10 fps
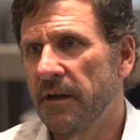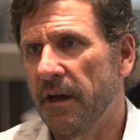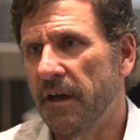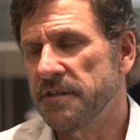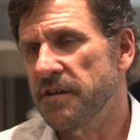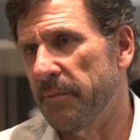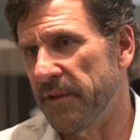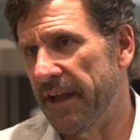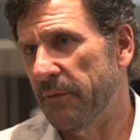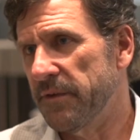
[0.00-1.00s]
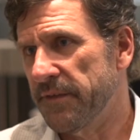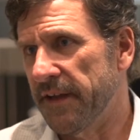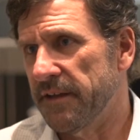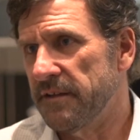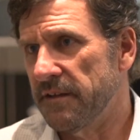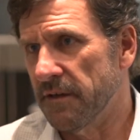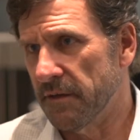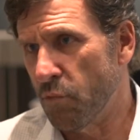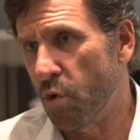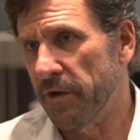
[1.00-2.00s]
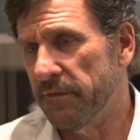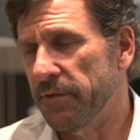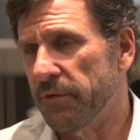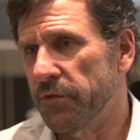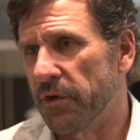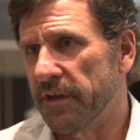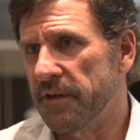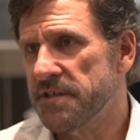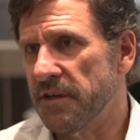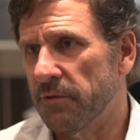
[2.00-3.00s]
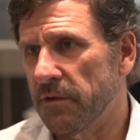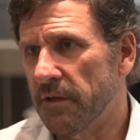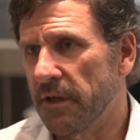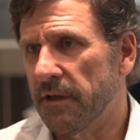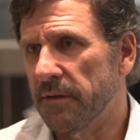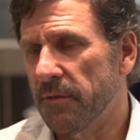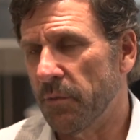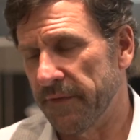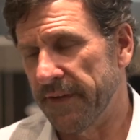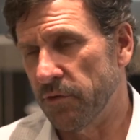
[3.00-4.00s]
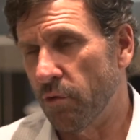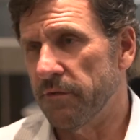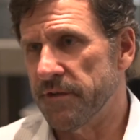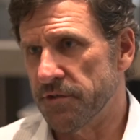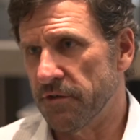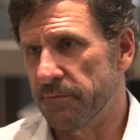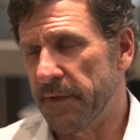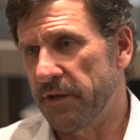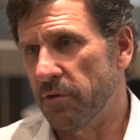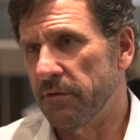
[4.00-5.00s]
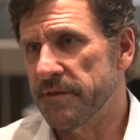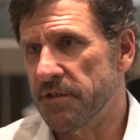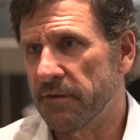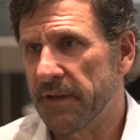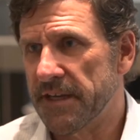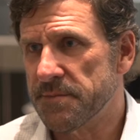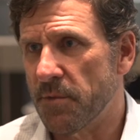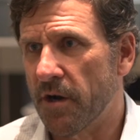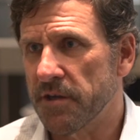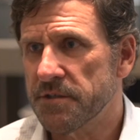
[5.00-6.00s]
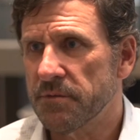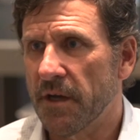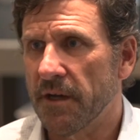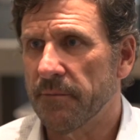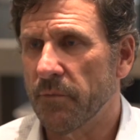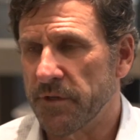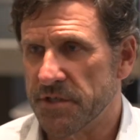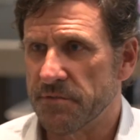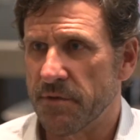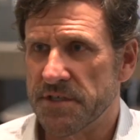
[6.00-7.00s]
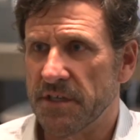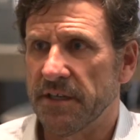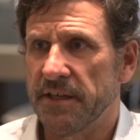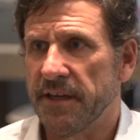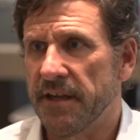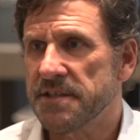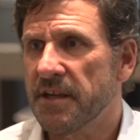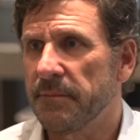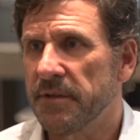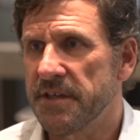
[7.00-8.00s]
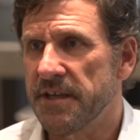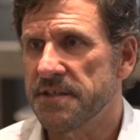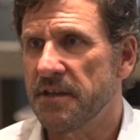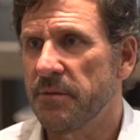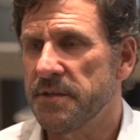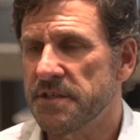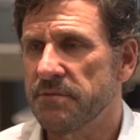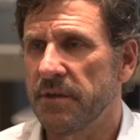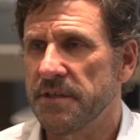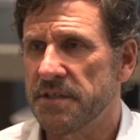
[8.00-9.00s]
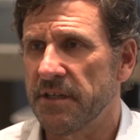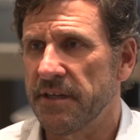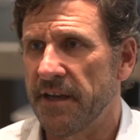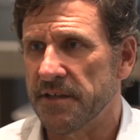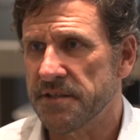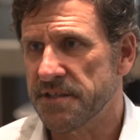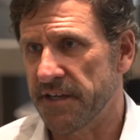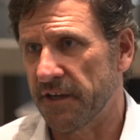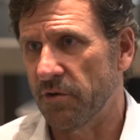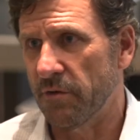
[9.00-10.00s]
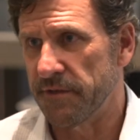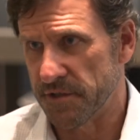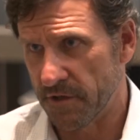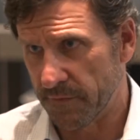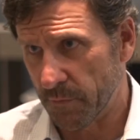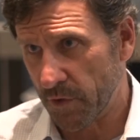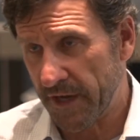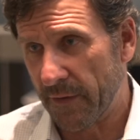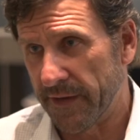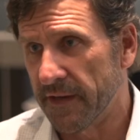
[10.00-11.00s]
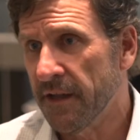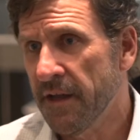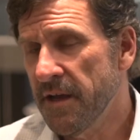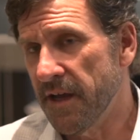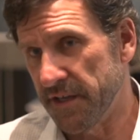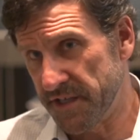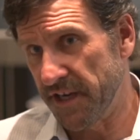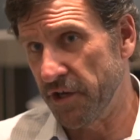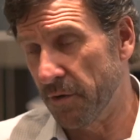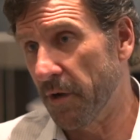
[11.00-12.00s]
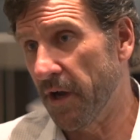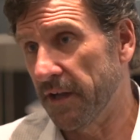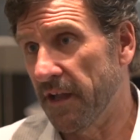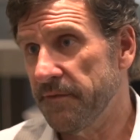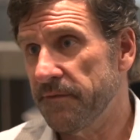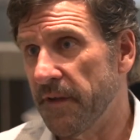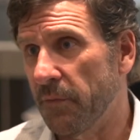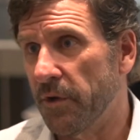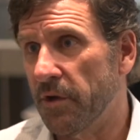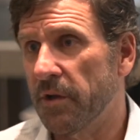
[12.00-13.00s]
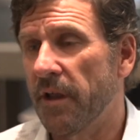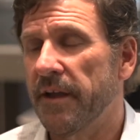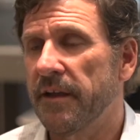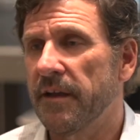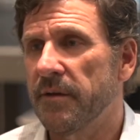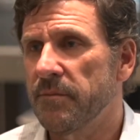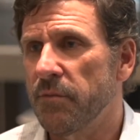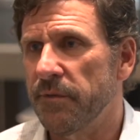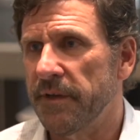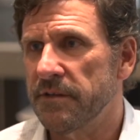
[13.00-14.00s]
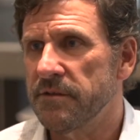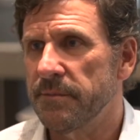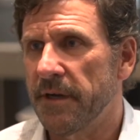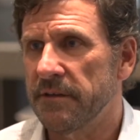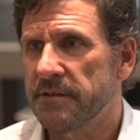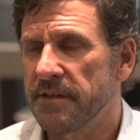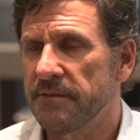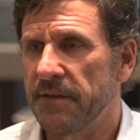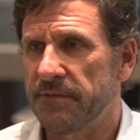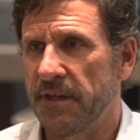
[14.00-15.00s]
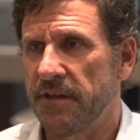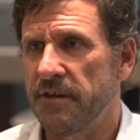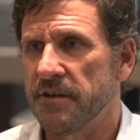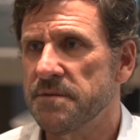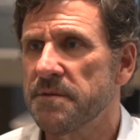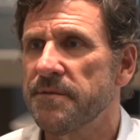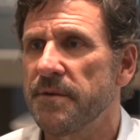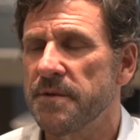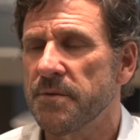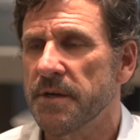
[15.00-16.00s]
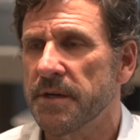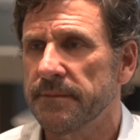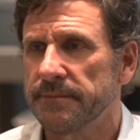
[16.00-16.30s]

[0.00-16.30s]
On top of that, we've had more infill drilling. We had an ore reserve, made an ore reserve last March. We just recently announced, a couple of days ago, a second ore reserve, and we're now at a 10-year mine life, and we look like moving to about 15 years with further work.